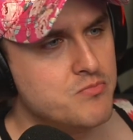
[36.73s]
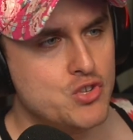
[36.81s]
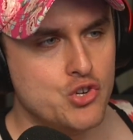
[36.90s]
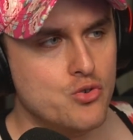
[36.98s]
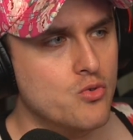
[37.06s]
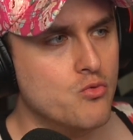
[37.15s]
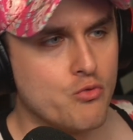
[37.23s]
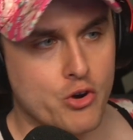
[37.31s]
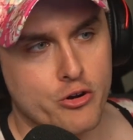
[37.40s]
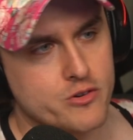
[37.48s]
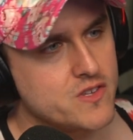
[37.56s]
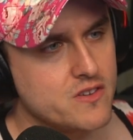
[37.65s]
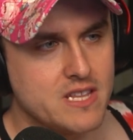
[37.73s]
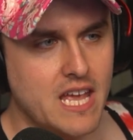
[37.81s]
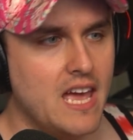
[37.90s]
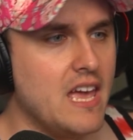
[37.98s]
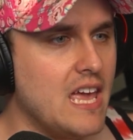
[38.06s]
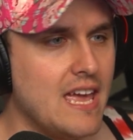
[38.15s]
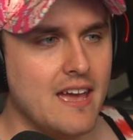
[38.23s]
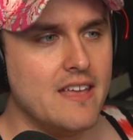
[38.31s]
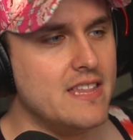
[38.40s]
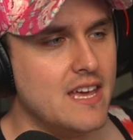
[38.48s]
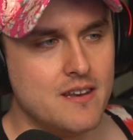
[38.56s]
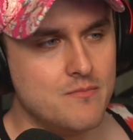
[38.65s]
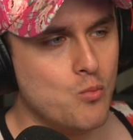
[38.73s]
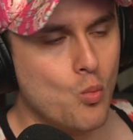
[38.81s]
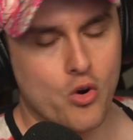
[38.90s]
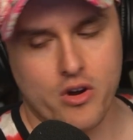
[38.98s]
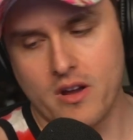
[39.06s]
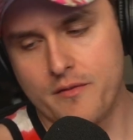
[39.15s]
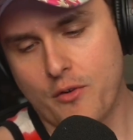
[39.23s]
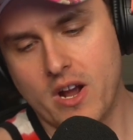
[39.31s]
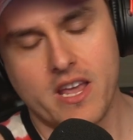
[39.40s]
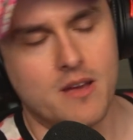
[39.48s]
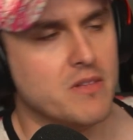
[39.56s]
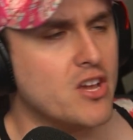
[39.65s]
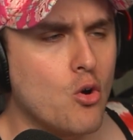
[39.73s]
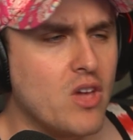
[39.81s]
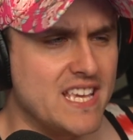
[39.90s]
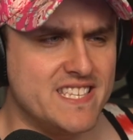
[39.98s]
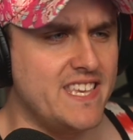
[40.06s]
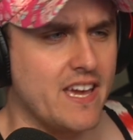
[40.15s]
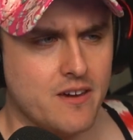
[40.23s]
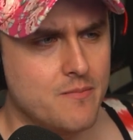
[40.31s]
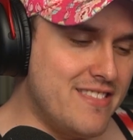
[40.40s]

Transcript: do rehearsal day, and then work on Friday. I'm like, okay, sick.